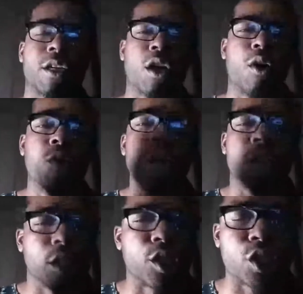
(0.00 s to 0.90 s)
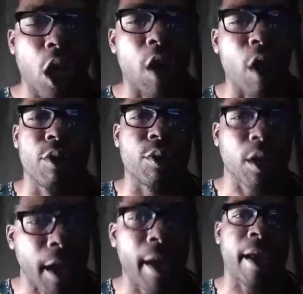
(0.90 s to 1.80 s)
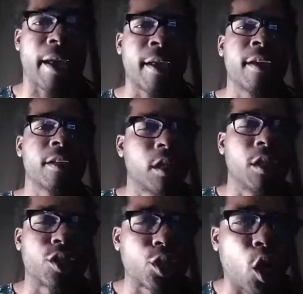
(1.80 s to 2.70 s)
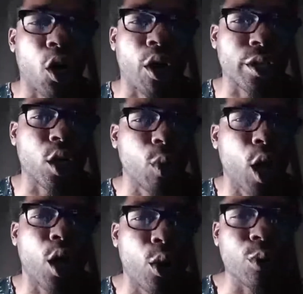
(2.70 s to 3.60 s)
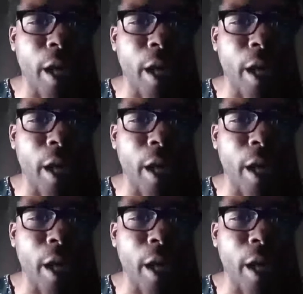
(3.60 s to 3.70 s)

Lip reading: to go to sovereign land to start your own